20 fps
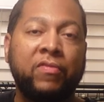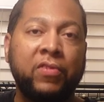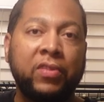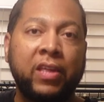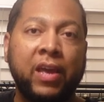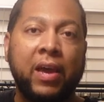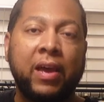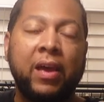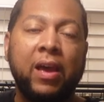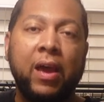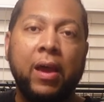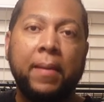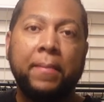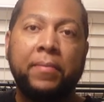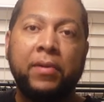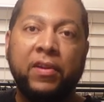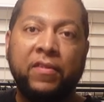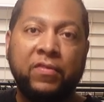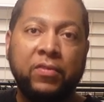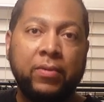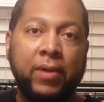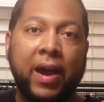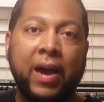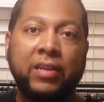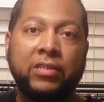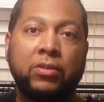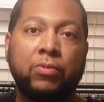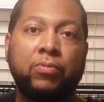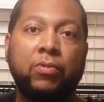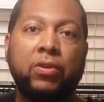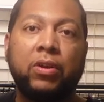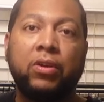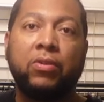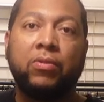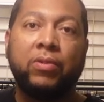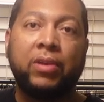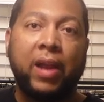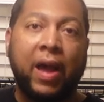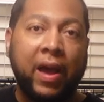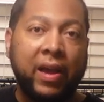for that. But if you guys are running
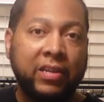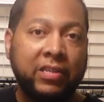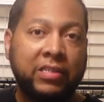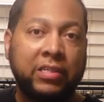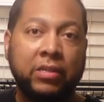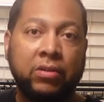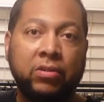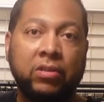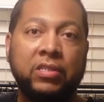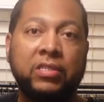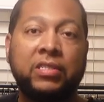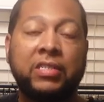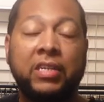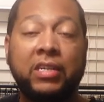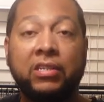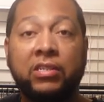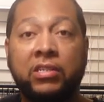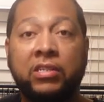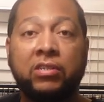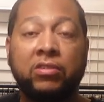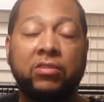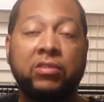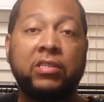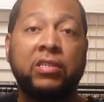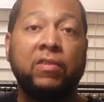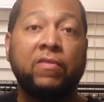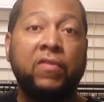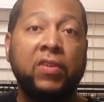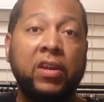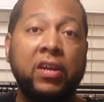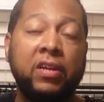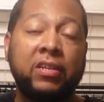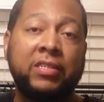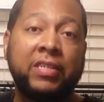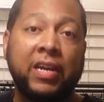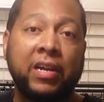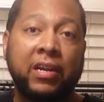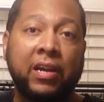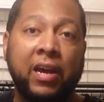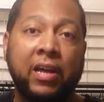on 9 series, 10 series NVIDIA
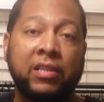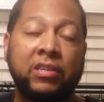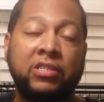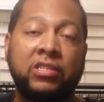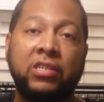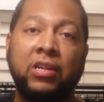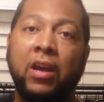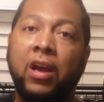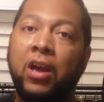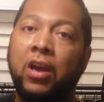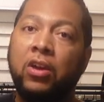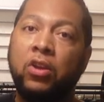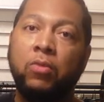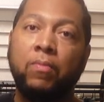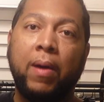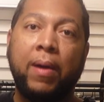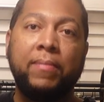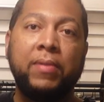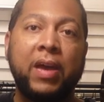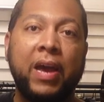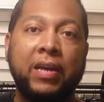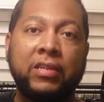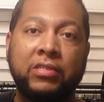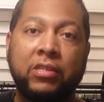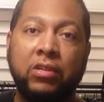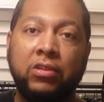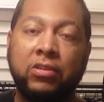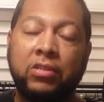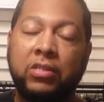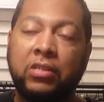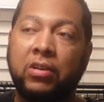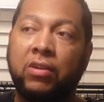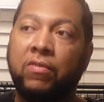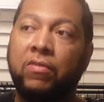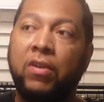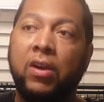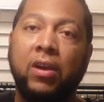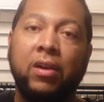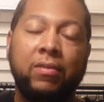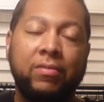technology, you might be asking
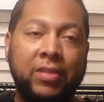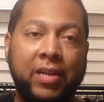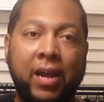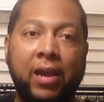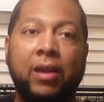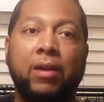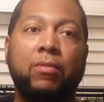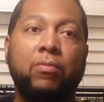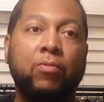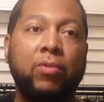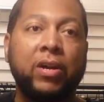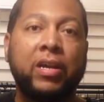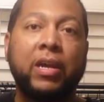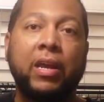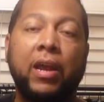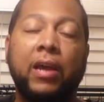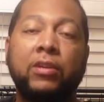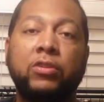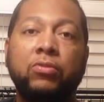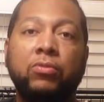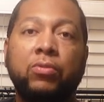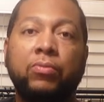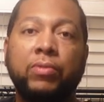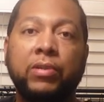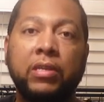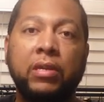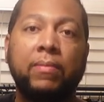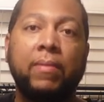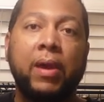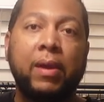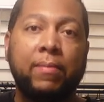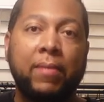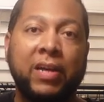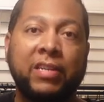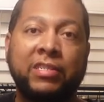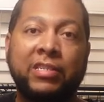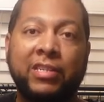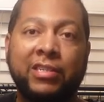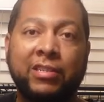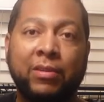yourself, damn, what can I do to really make my
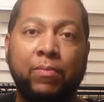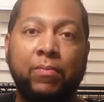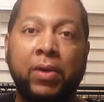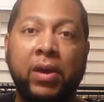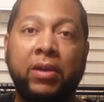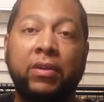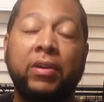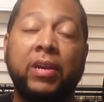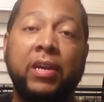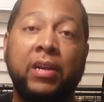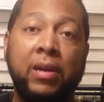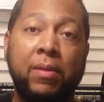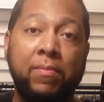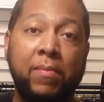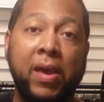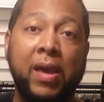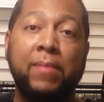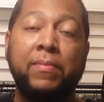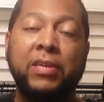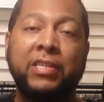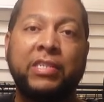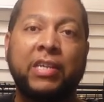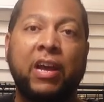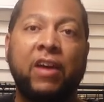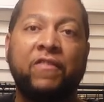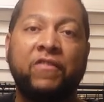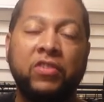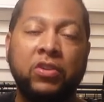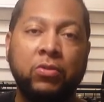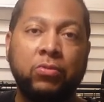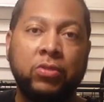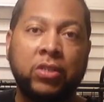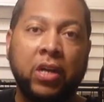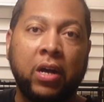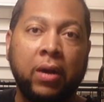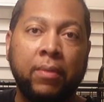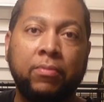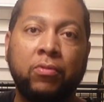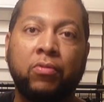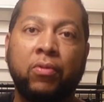system better? And it may be time for you
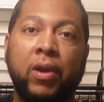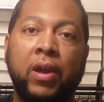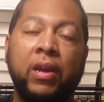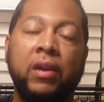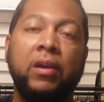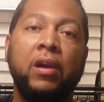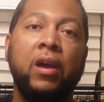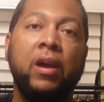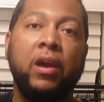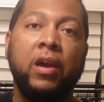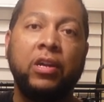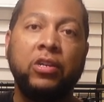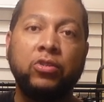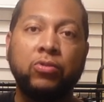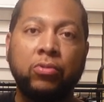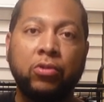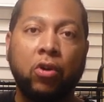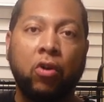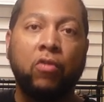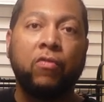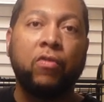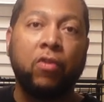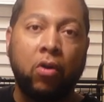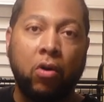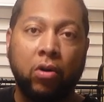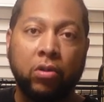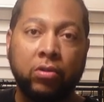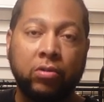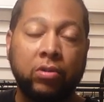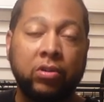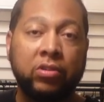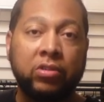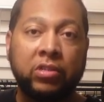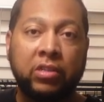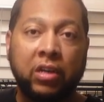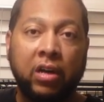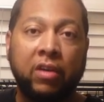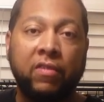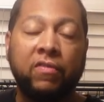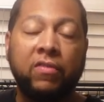to upgrade and do an overhaul on your
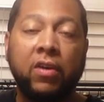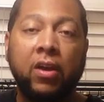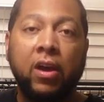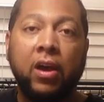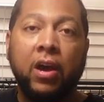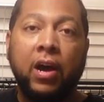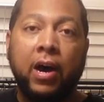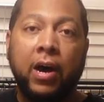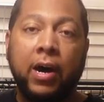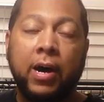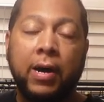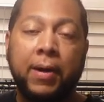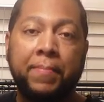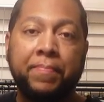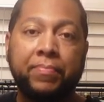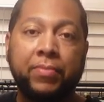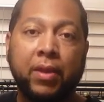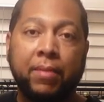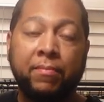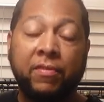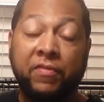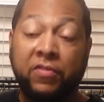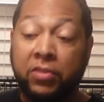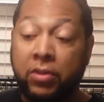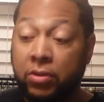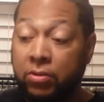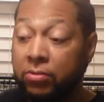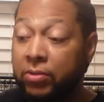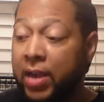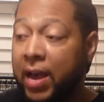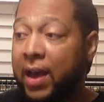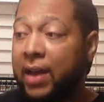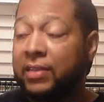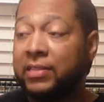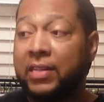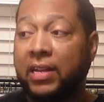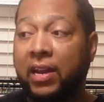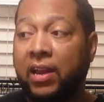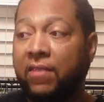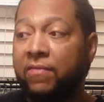stuff. But for you
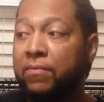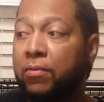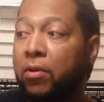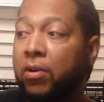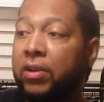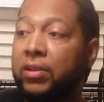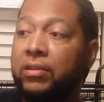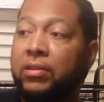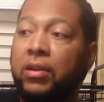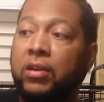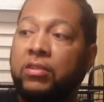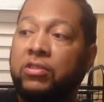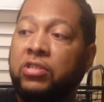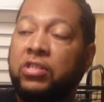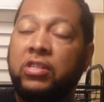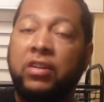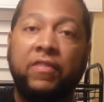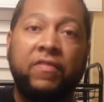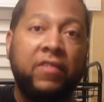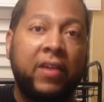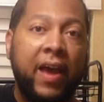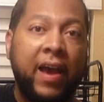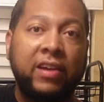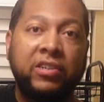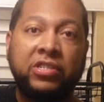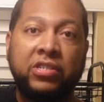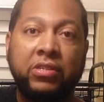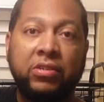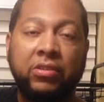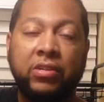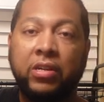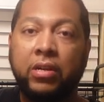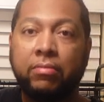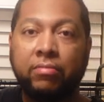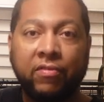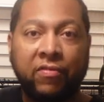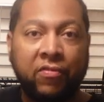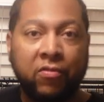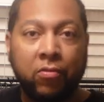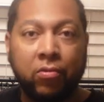guys that have bought stuff last year, year
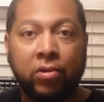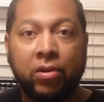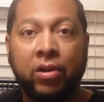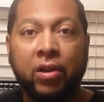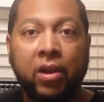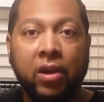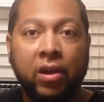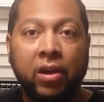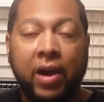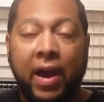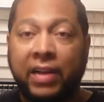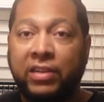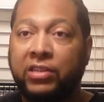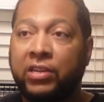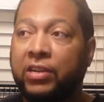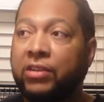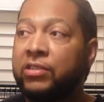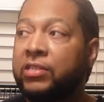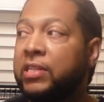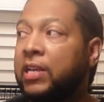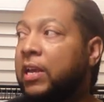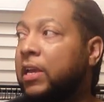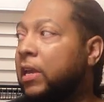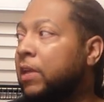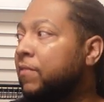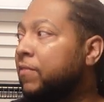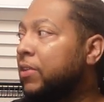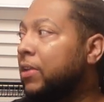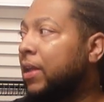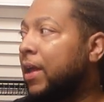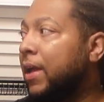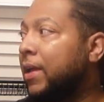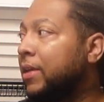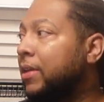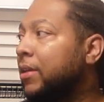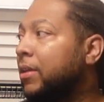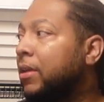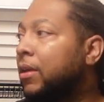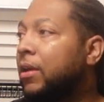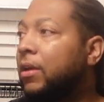before, I dare say even
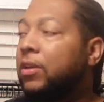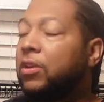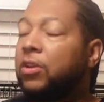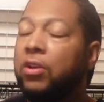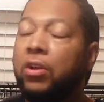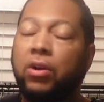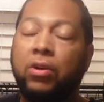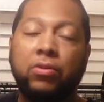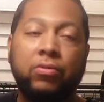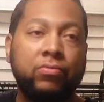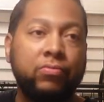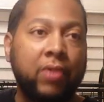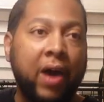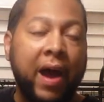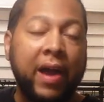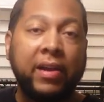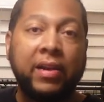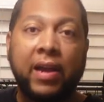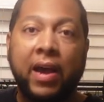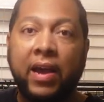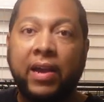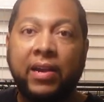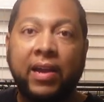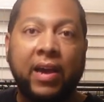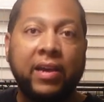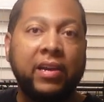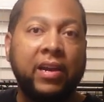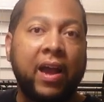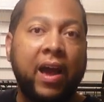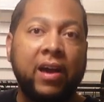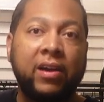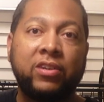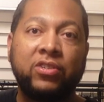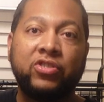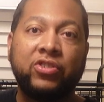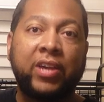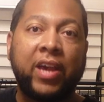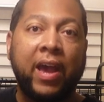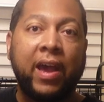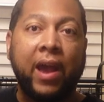like, you know,
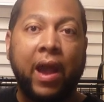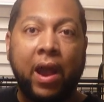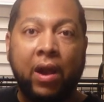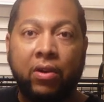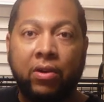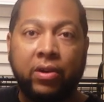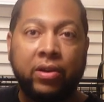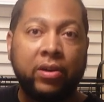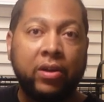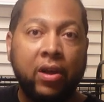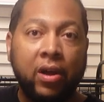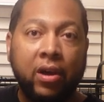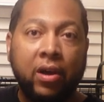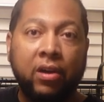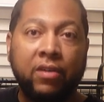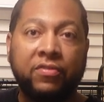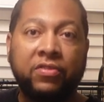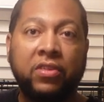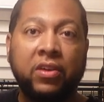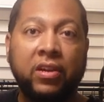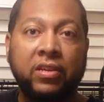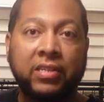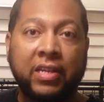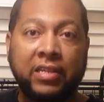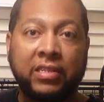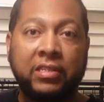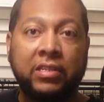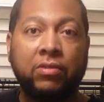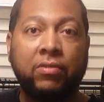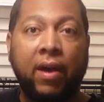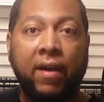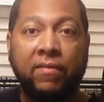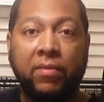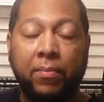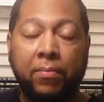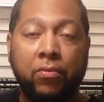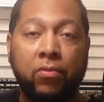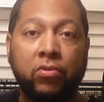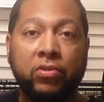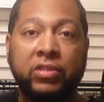i9-9900K era of things, I still have a
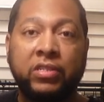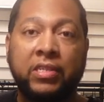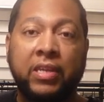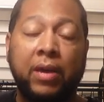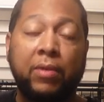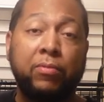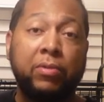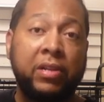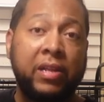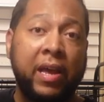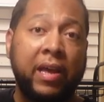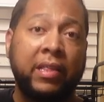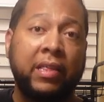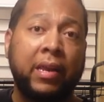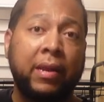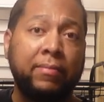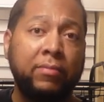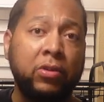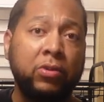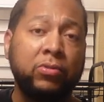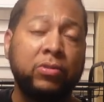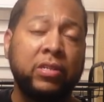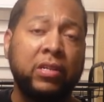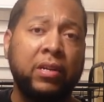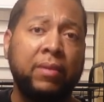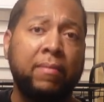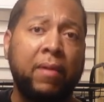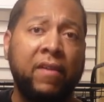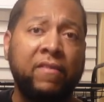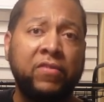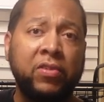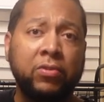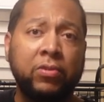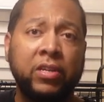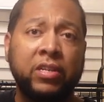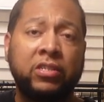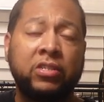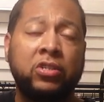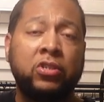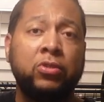board set with that I'm using in my
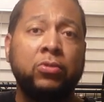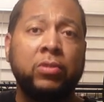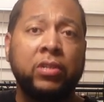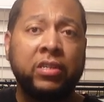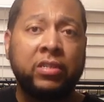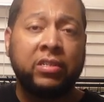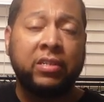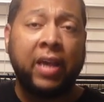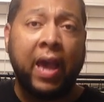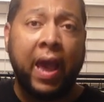Vuelix Chulix